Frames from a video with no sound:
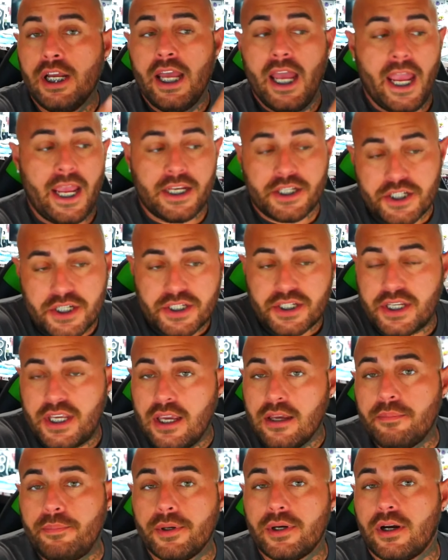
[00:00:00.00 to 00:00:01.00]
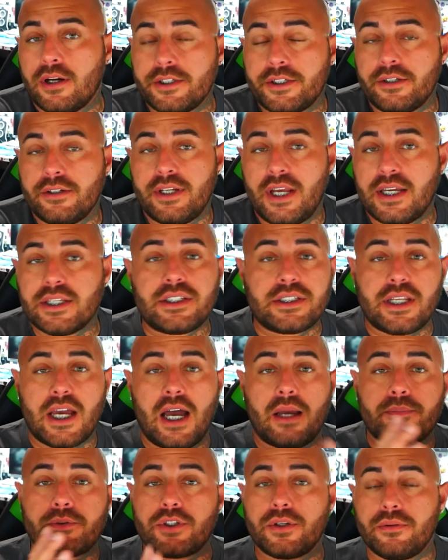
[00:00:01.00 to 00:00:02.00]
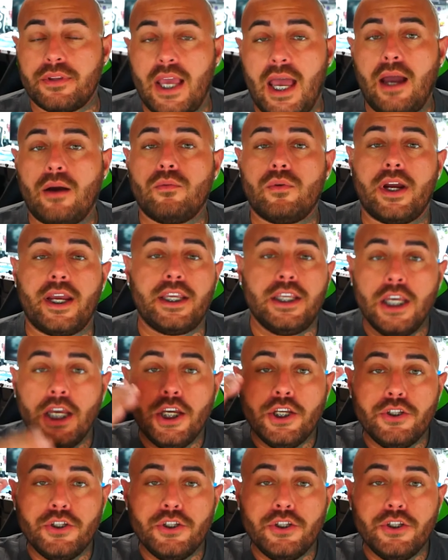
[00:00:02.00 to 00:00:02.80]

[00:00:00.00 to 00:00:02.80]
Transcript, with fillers: and just keep it on your desktop so that way